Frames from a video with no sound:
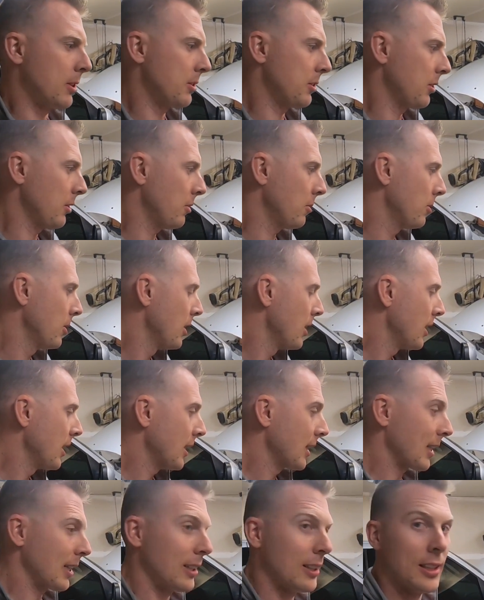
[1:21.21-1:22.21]
So
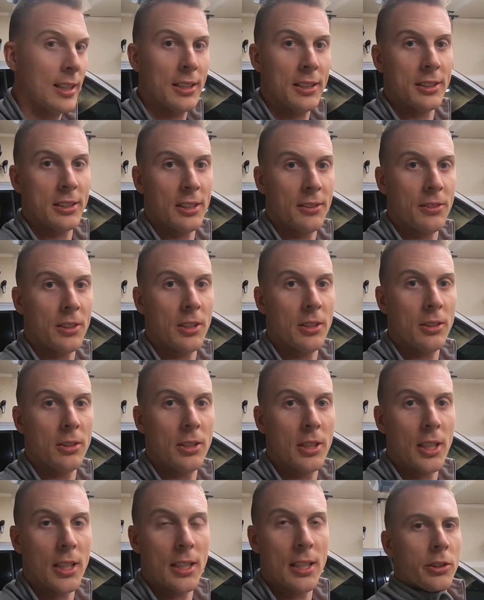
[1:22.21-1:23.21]
got a lot of stuff to do
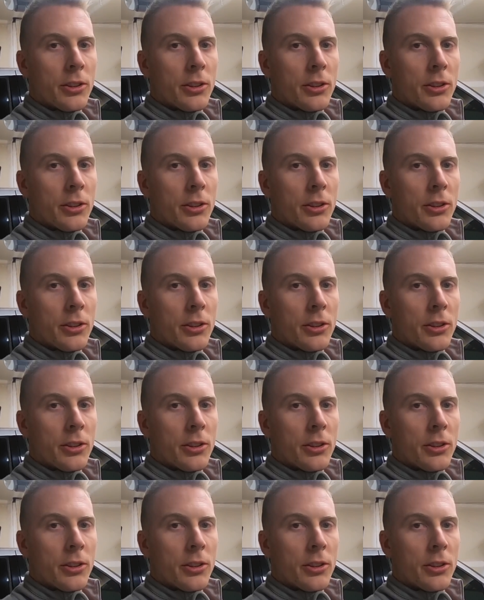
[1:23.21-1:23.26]
today.